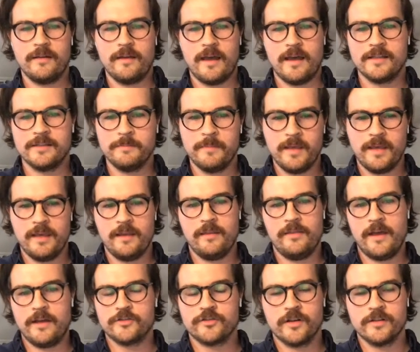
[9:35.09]
has made
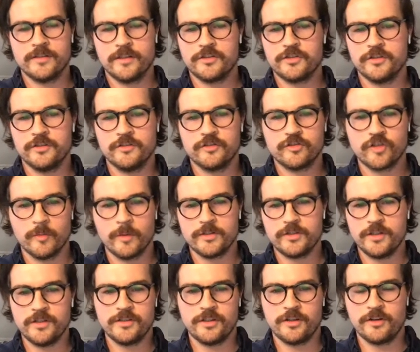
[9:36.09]
that transition so much
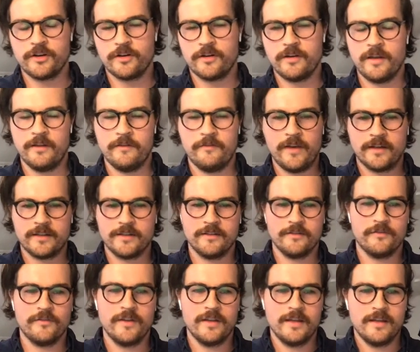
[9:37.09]
easier and effective.
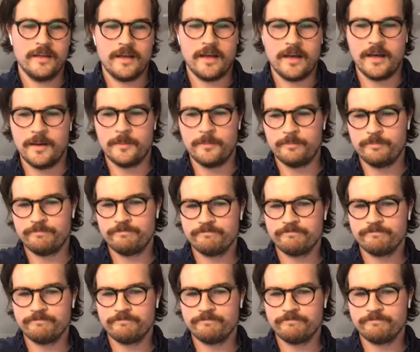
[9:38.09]
Um,